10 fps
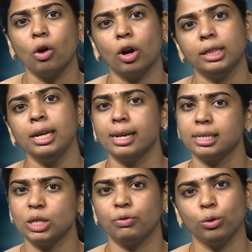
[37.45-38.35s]
on the
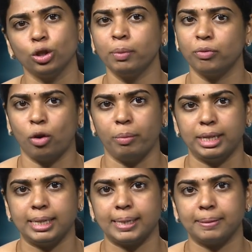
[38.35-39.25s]
asset's future
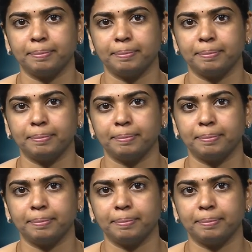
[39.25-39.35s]
performance.